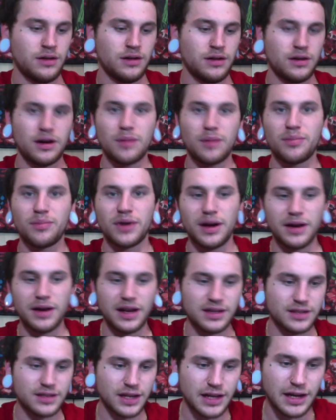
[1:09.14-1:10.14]
I'm probably not
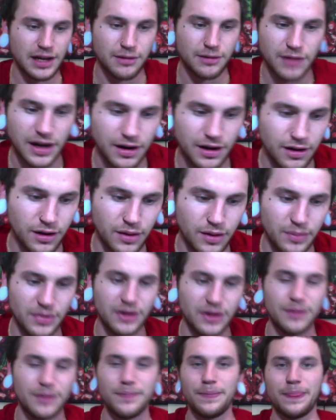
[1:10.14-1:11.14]
saying that right at all,
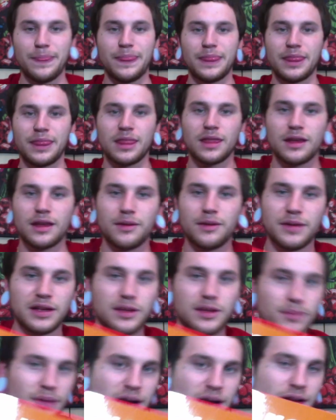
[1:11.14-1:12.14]
but I'm gonna get the
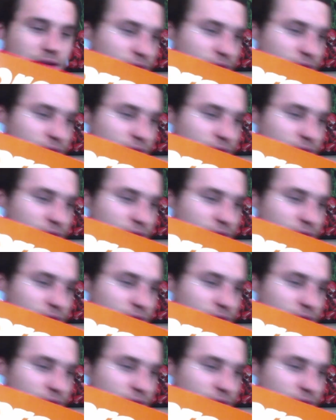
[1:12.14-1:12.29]
box